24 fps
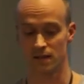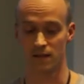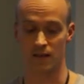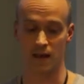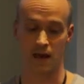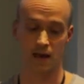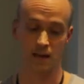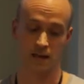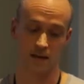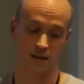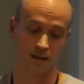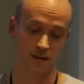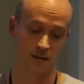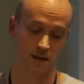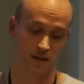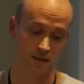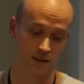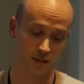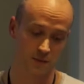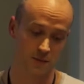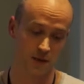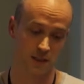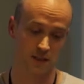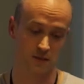can in the
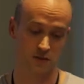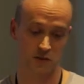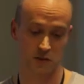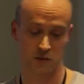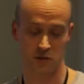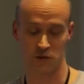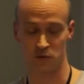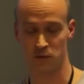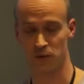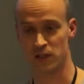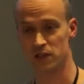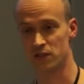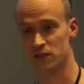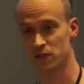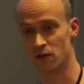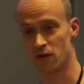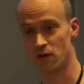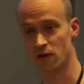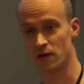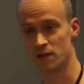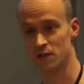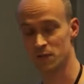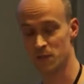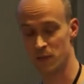customizer choose which
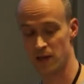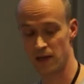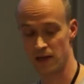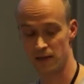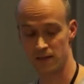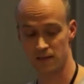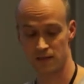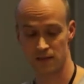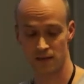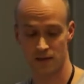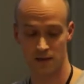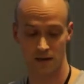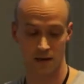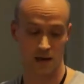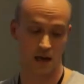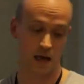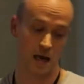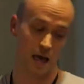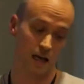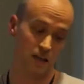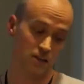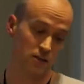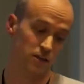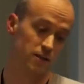song is played.
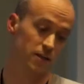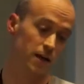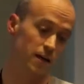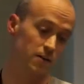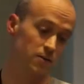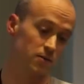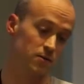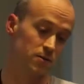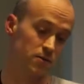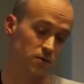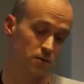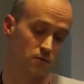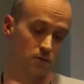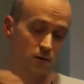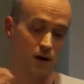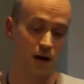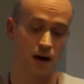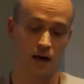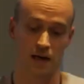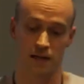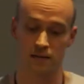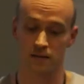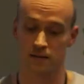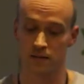And she can also
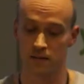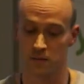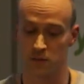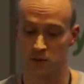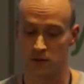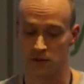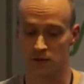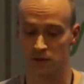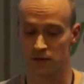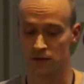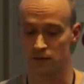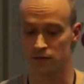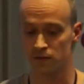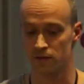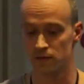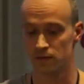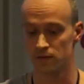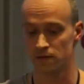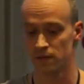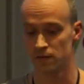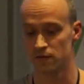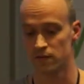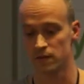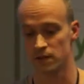hide the bird if
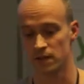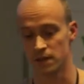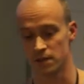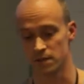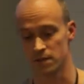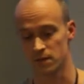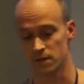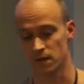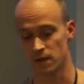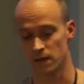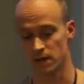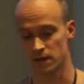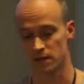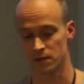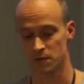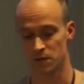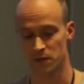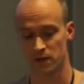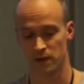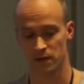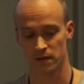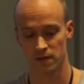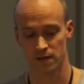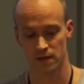she doesn't want it to
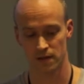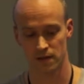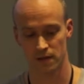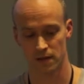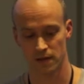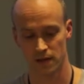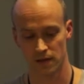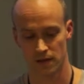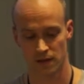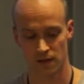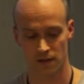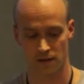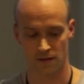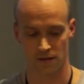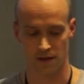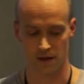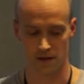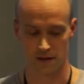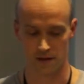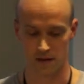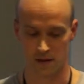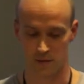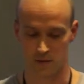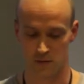be
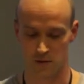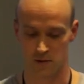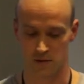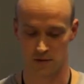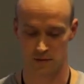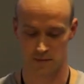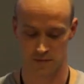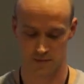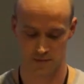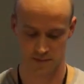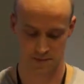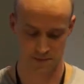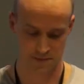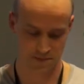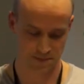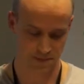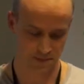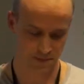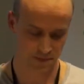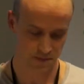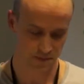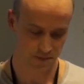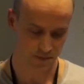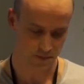there anymore.
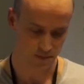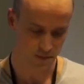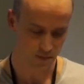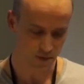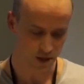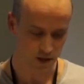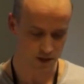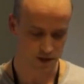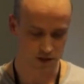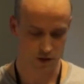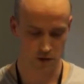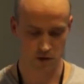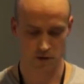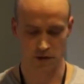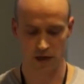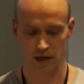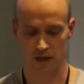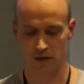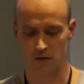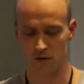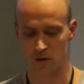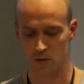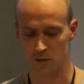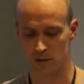So you
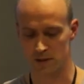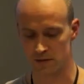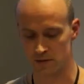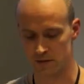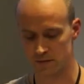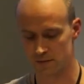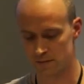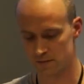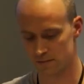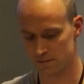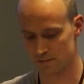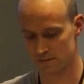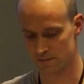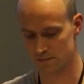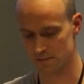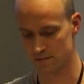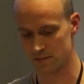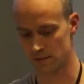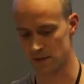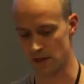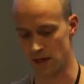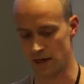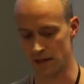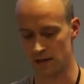can go a bit,
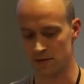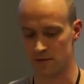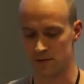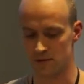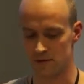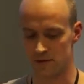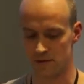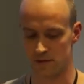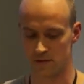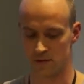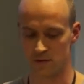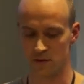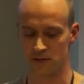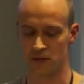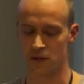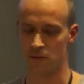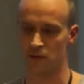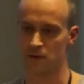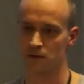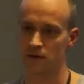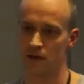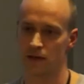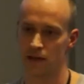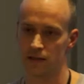yeah, you can do some
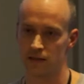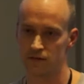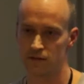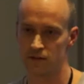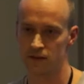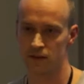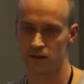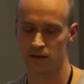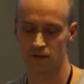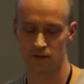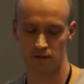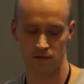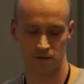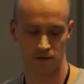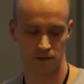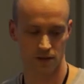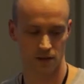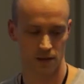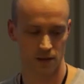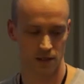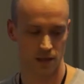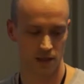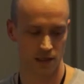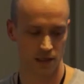creative stuff
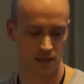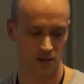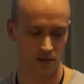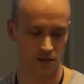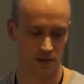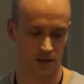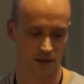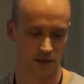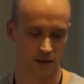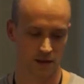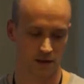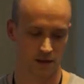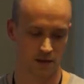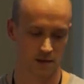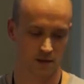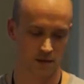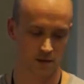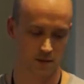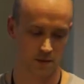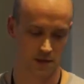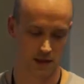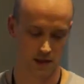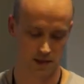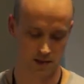using the
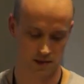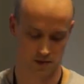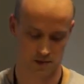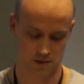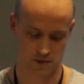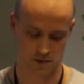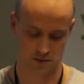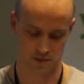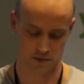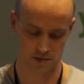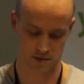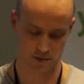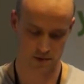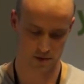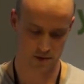customizer too,